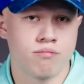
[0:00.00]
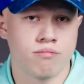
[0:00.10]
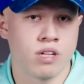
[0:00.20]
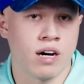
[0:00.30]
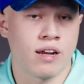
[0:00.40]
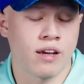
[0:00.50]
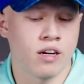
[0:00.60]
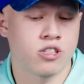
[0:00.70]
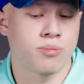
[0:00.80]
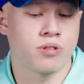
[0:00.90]
not a
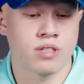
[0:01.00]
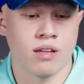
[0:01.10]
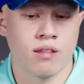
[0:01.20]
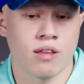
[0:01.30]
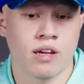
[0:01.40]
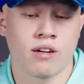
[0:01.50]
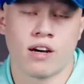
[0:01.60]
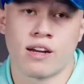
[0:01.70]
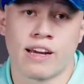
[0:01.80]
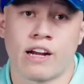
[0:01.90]
100% thing,
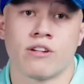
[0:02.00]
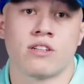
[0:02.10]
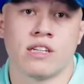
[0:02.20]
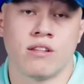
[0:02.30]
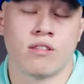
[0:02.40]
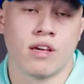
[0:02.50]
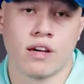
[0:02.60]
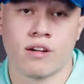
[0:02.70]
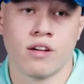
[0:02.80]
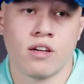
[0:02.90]
not a guaranteed
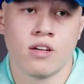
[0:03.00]
thing,